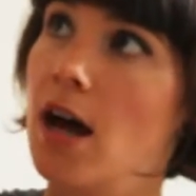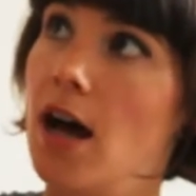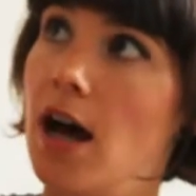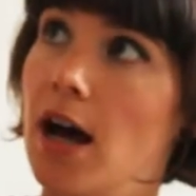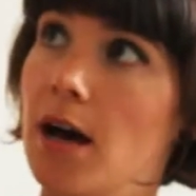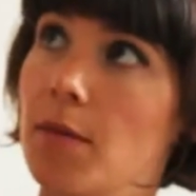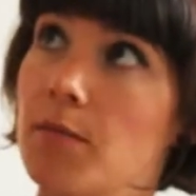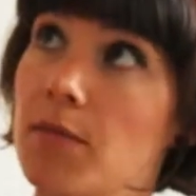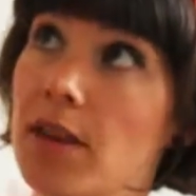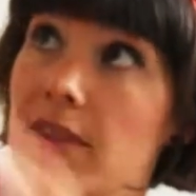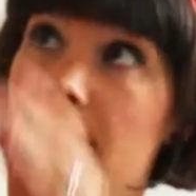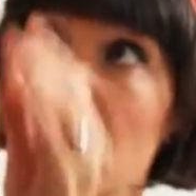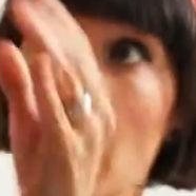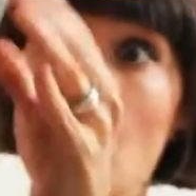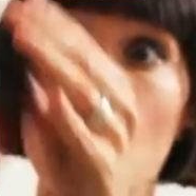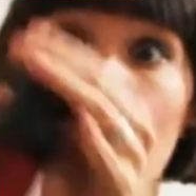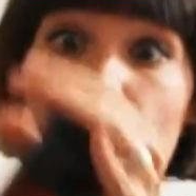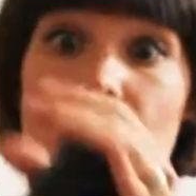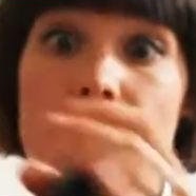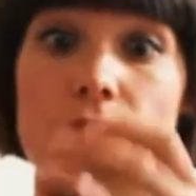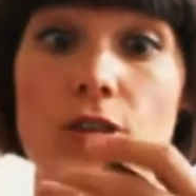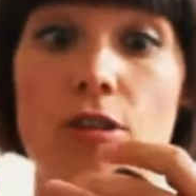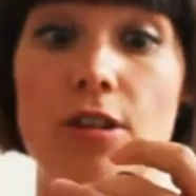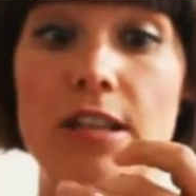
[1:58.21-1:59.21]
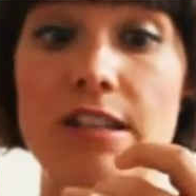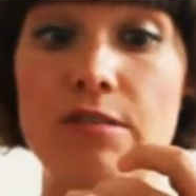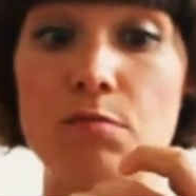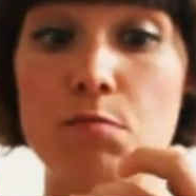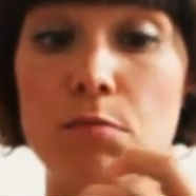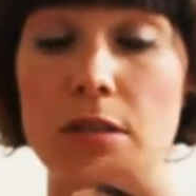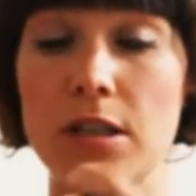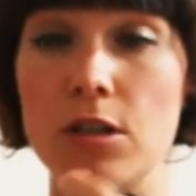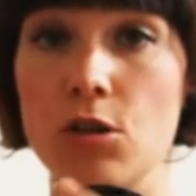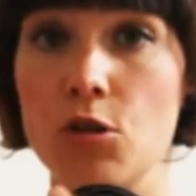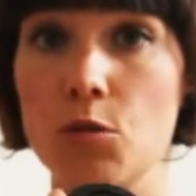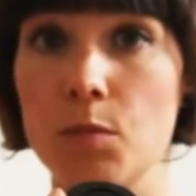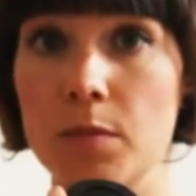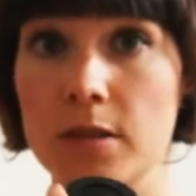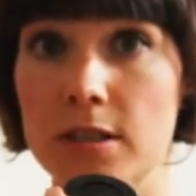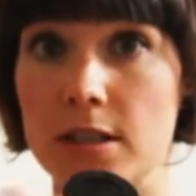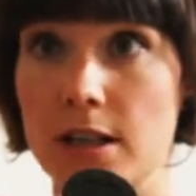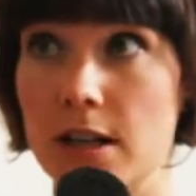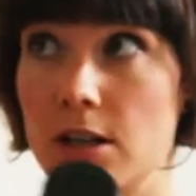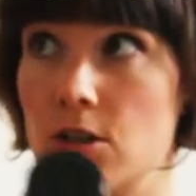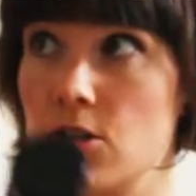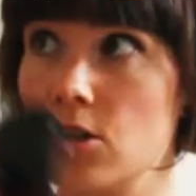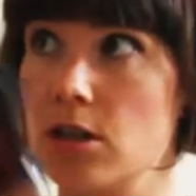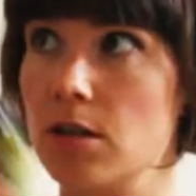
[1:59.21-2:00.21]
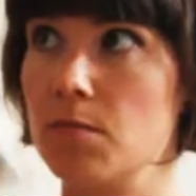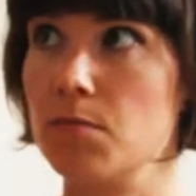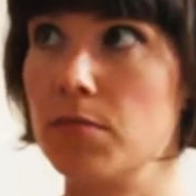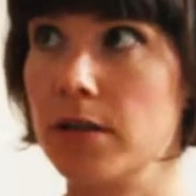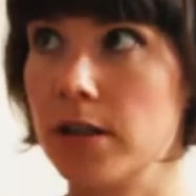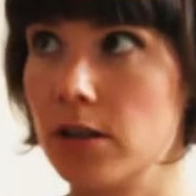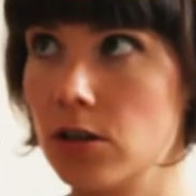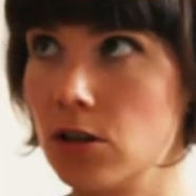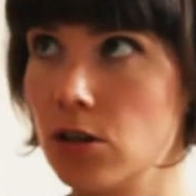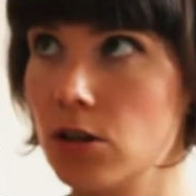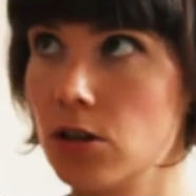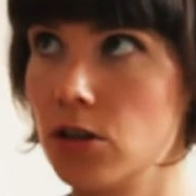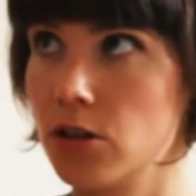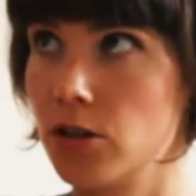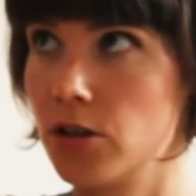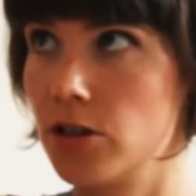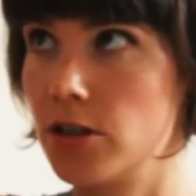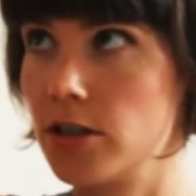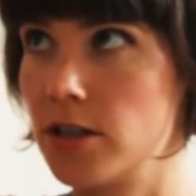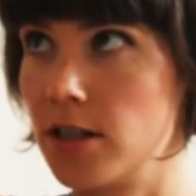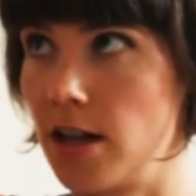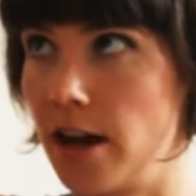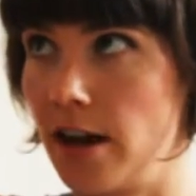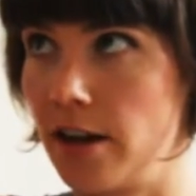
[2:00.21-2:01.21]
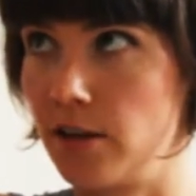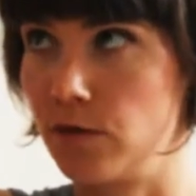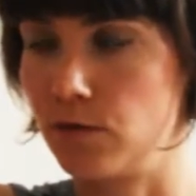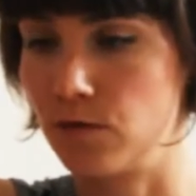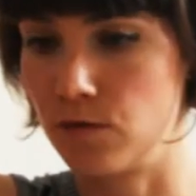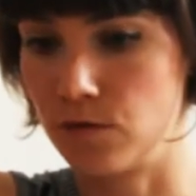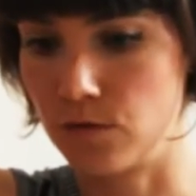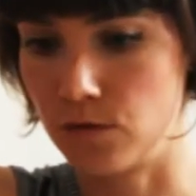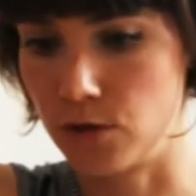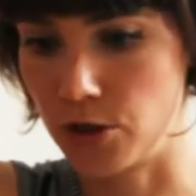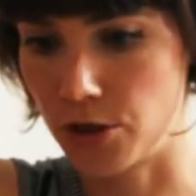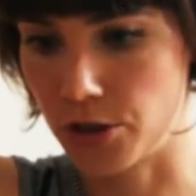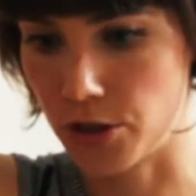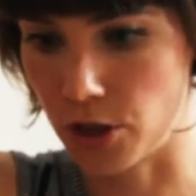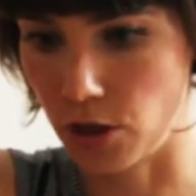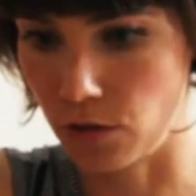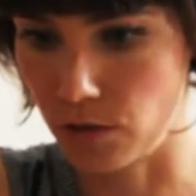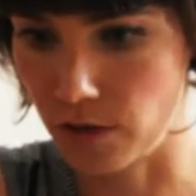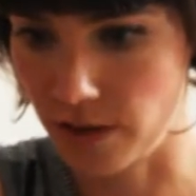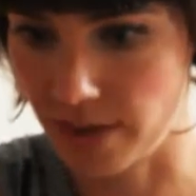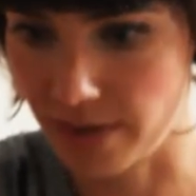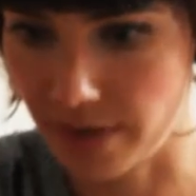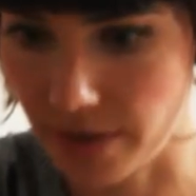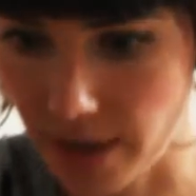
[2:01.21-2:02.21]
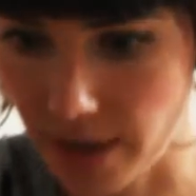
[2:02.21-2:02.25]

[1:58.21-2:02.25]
and that one's not even been opened actually because I've discovered